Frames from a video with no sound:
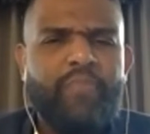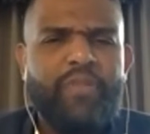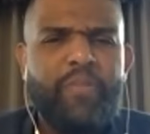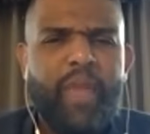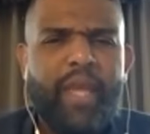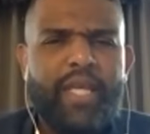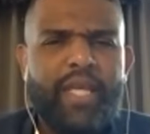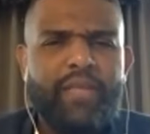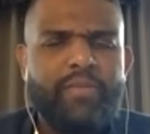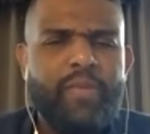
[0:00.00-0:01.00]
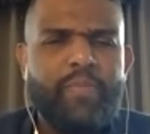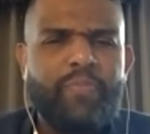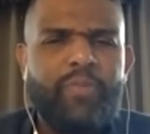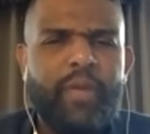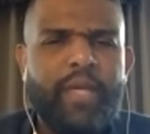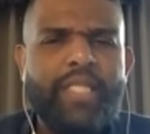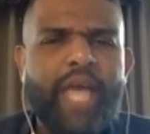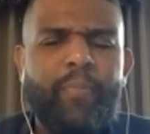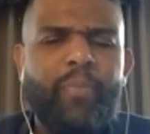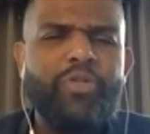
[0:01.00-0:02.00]
debating the
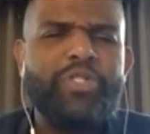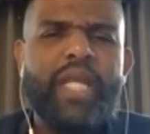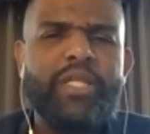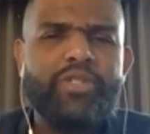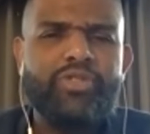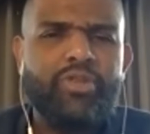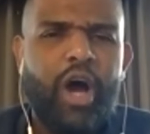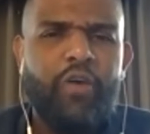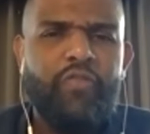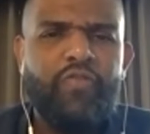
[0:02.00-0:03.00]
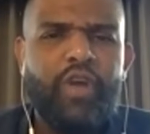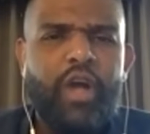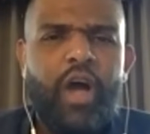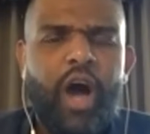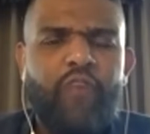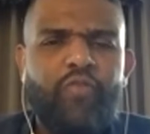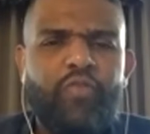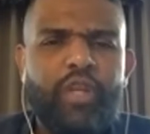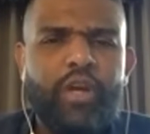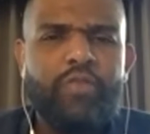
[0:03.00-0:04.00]
exact percentage of
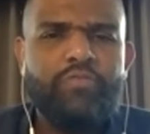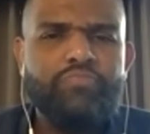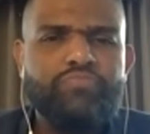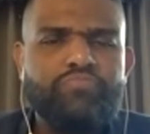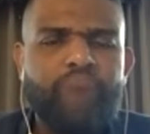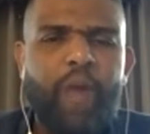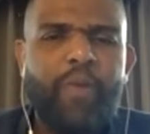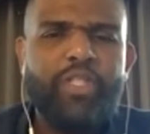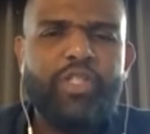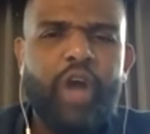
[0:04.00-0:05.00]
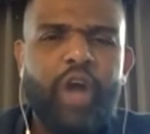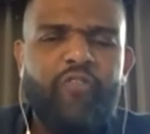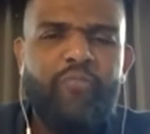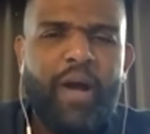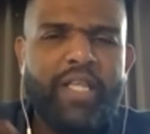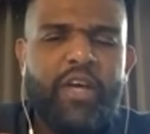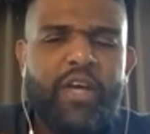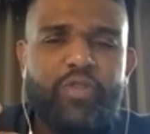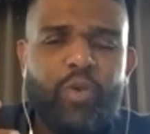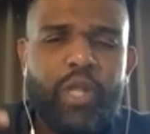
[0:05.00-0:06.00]
how much of
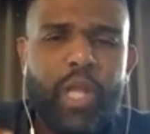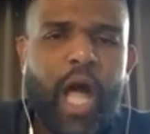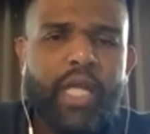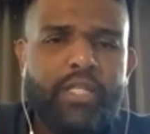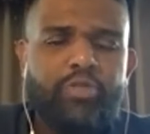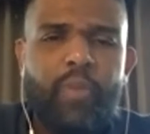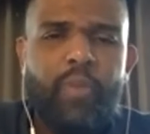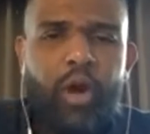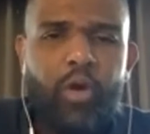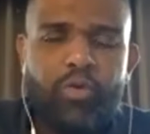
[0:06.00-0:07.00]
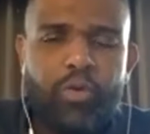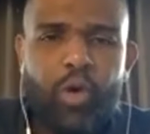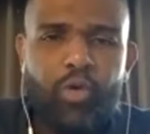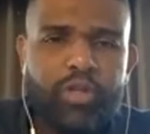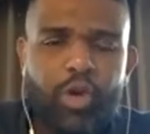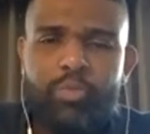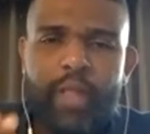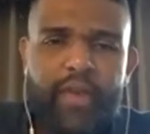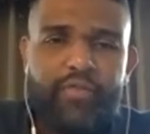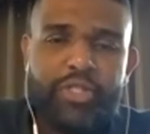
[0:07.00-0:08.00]
myself to allot to my old
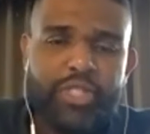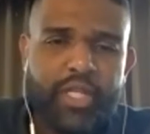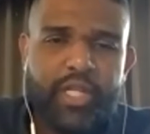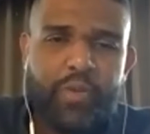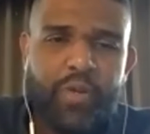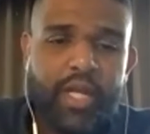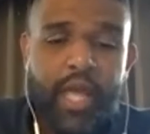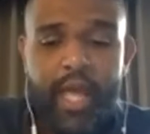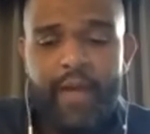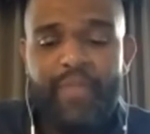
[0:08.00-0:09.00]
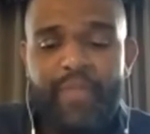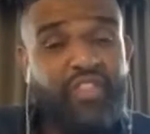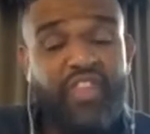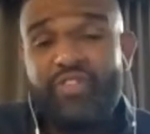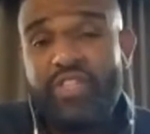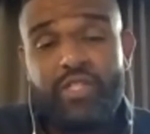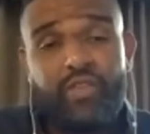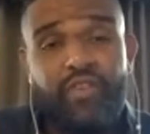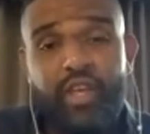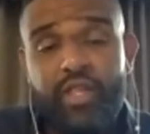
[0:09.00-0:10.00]
homeland versus a new one. And I think this is
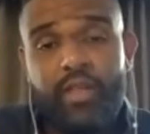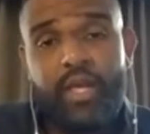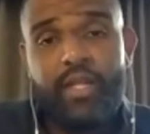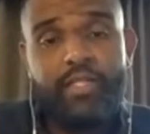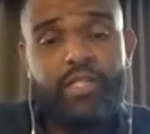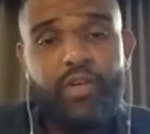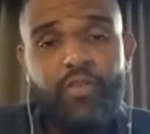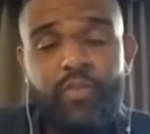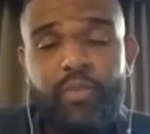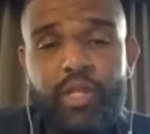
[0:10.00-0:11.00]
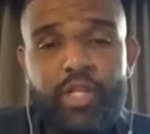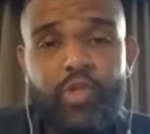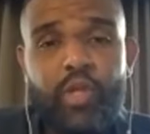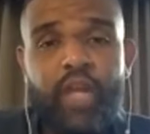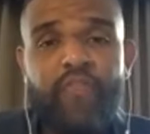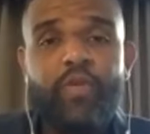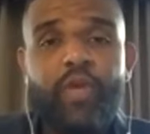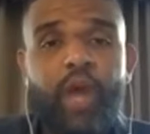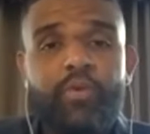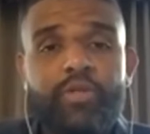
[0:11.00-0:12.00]
a feeling that is familiar to a lot of
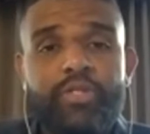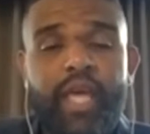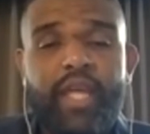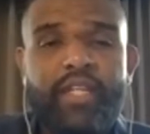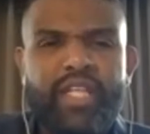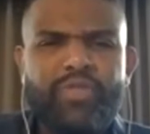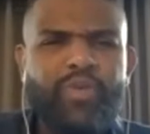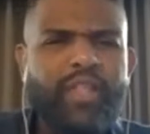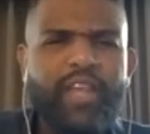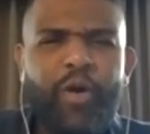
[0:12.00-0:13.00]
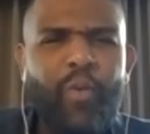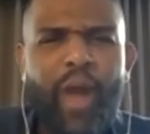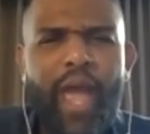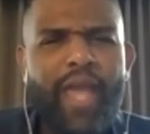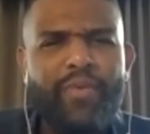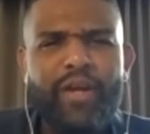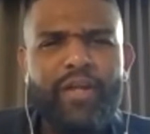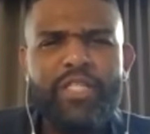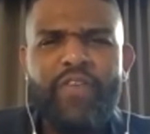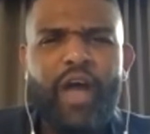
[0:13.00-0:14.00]
newcomers, and it doesn't really go away
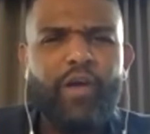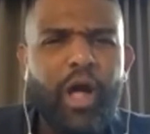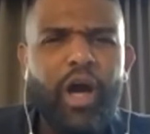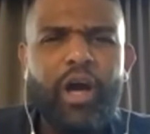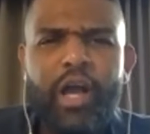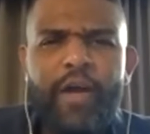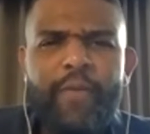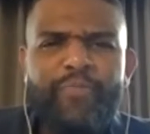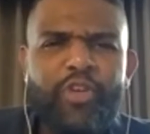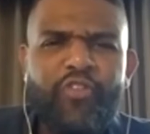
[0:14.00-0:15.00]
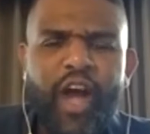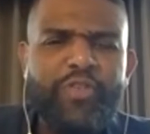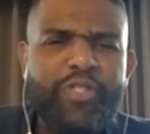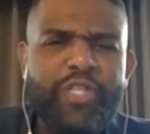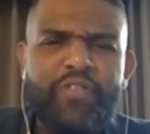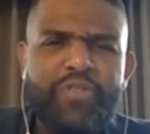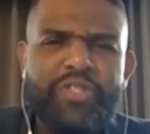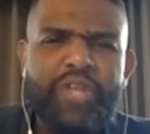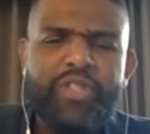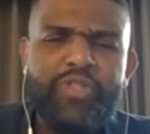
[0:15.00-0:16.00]
regardless of how long you find yourself in
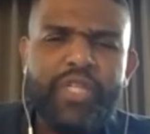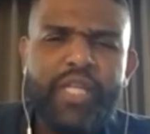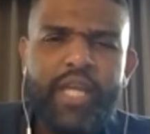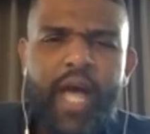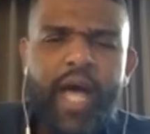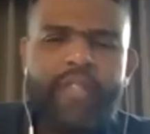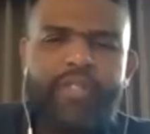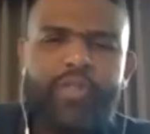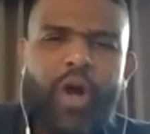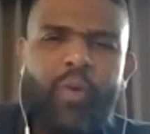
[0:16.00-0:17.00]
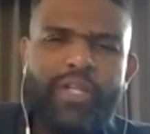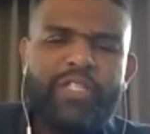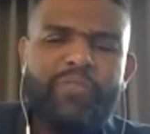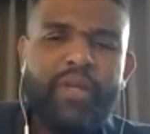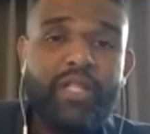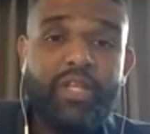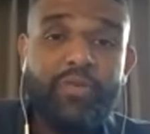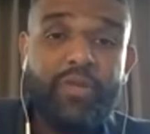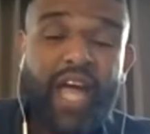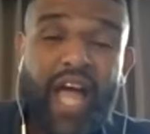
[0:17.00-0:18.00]
this country. And so I wanted to spend a little
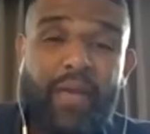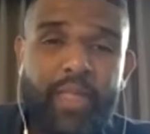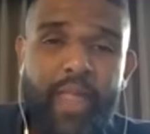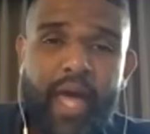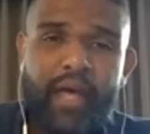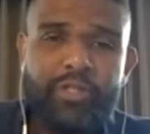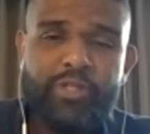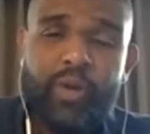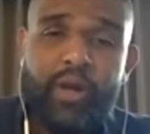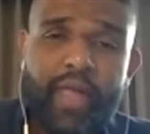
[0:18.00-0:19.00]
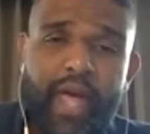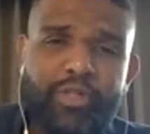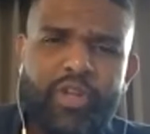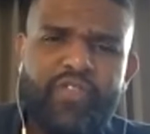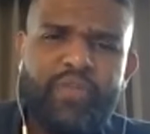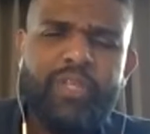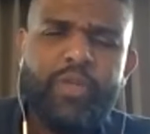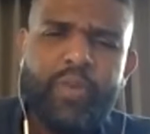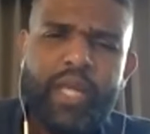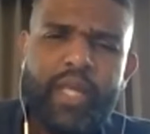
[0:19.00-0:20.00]
bit of time in that elsewhere, that sort of in
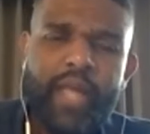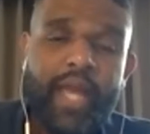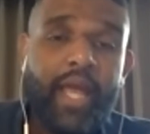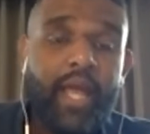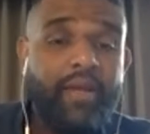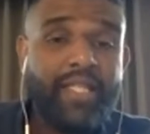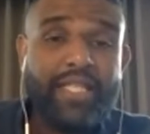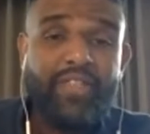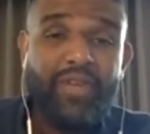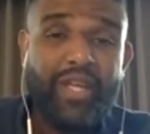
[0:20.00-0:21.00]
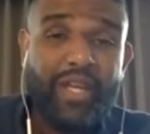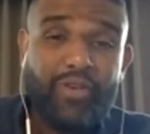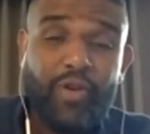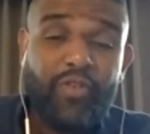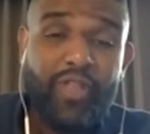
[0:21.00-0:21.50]
between, that it's neither here nor